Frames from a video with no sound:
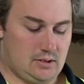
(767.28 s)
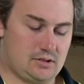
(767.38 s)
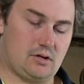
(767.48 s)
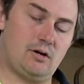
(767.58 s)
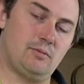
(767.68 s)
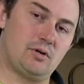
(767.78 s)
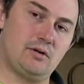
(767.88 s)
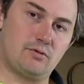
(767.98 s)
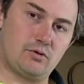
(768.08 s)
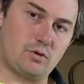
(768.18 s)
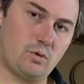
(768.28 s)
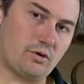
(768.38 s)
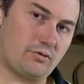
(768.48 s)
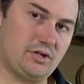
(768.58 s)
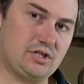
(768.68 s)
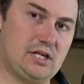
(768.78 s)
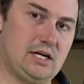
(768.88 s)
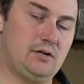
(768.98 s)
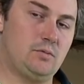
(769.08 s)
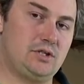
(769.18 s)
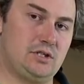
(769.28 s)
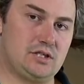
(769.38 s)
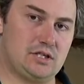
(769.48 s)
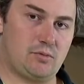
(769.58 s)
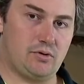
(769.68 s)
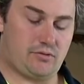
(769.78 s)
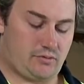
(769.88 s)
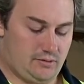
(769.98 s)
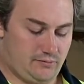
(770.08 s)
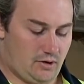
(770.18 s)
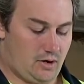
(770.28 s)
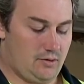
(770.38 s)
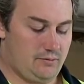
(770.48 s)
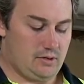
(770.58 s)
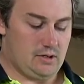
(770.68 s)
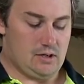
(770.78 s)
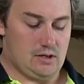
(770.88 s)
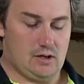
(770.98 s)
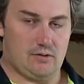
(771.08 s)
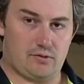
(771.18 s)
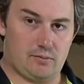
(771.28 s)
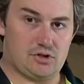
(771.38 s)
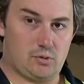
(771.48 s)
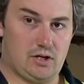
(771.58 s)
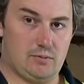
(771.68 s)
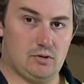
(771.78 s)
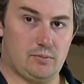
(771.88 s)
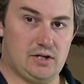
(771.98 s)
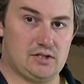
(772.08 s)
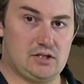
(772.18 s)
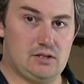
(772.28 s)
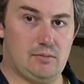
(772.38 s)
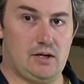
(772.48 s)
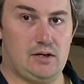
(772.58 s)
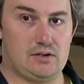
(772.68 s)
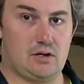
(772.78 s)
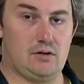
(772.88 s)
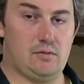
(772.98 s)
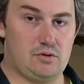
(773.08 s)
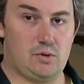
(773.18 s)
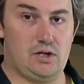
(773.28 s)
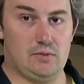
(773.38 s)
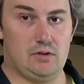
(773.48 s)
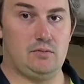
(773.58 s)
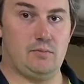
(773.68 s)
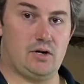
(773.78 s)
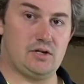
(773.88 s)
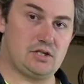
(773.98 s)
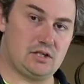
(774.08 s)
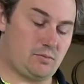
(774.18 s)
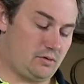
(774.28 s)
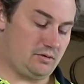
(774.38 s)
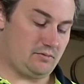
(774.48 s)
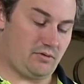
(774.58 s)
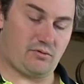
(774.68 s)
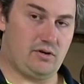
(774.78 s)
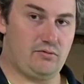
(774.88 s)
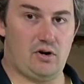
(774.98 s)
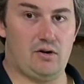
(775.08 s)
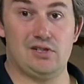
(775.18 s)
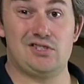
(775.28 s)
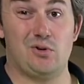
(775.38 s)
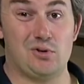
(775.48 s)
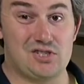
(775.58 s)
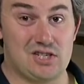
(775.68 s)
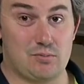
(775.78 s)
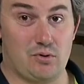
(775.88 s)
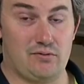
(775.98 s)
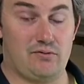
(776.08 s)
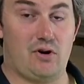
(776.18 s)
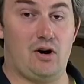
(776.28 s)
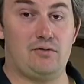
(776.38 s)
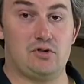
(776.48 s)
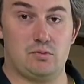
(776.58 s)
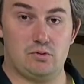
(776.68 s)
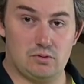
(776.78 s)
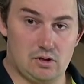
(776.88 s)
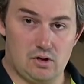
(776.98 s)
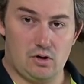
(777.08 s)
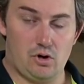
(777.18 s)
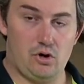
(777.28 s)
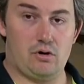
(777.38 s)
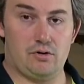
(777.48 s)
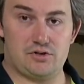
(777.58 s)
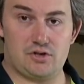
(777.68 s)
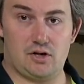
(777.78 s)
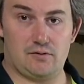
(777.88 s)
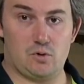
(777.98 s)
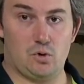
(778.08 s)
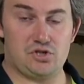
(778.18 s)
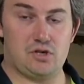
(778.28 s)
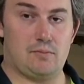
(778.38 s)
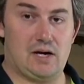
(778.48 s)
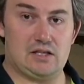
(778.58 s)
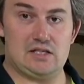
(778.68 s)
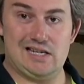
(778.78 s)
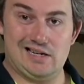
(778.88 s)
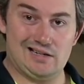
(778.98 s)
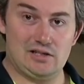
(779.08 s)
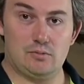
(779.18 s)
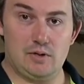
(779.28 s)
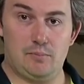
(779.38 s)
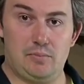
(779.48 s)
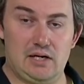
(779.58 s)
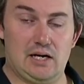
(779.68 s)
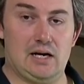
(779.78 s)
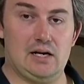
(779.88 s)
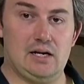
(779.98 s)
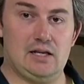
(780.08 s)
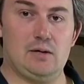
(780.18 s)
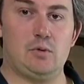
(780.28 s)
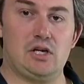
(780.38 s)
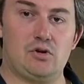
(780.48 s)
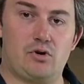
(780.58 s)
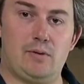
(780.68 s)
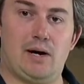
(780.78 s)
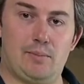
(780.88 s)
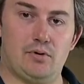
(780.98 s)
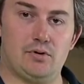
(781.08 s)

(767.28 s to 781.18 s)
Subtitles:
So I'm looking for a 1/4 inch tenon, which is 6.35, from a 20 mil piece of timber. So 20 mil minus 6.35, let's call it 6.5, because we'll err on the side of caution and make the tenon a little bit bigger, then we can creep up